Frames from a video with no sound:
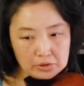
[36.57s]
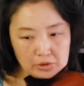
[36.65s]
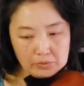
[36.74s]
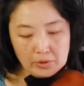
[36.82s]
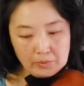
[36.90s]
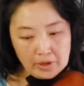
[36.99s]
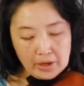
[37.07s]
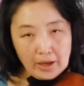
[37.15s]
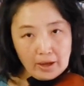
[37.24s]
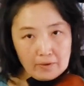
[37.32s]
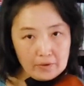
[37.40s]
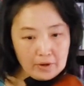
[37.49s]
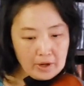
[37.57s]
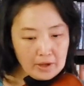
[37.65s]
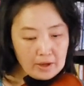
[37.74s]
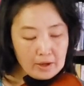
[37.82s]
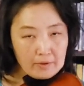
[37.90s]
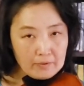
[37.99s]
So we don't want to have our
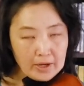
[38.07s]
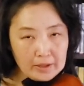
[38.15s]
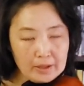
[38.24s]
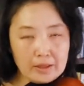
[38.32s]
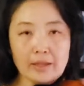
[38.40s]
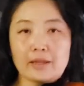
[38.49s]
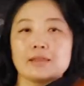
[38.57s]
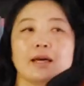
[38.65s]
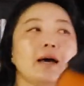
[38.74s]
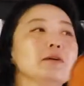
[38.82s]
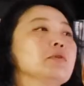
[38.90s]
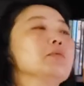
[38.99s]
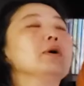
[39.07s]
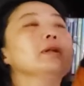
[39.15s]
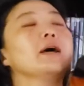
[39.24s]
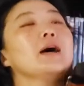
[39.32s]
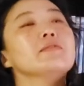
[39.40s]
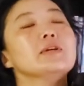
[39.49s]
violin like that. We want to
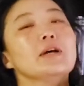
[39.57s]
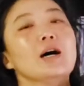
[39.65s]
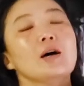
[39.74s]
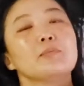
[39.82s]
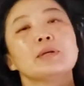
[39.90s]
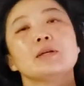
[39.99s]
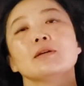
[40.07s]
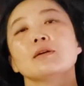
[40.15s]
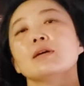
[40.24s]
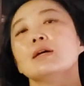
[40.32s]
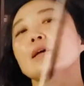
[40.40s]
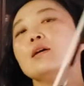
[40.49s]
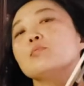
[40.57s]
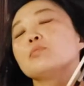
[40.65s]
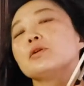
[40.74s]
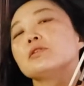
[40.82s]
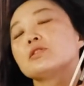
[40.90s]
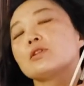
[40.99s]
have it up here,
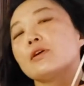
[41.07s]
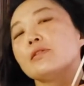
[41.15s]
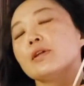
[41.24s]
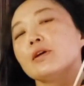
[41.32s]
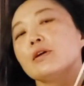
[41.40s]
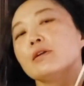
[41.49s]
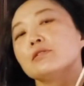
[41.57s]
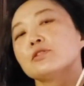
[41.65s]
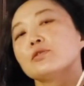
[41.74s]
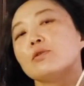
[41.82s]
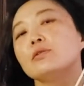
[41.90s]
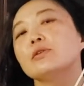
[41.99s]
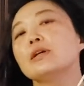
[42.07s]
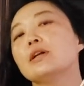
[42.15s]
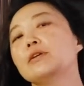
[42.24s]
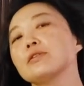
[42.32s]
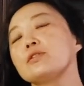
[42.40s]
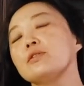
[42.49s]
perched on their shoulder and
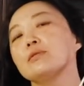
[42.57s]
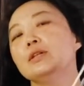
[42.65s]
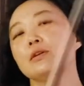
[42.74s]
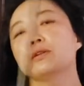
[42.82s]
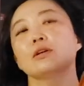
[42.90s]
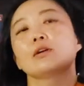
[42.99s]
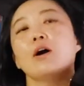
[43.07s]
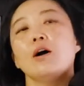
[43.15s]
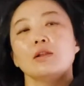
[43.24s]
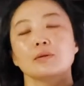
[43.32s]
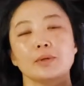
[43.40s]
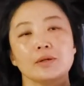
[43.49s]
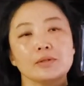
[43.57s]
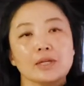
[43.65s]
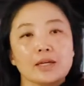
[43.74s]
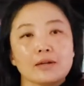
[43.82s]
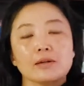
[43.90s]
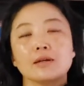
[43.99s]
also near their collarbone
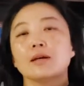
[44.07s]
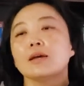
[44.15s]
here.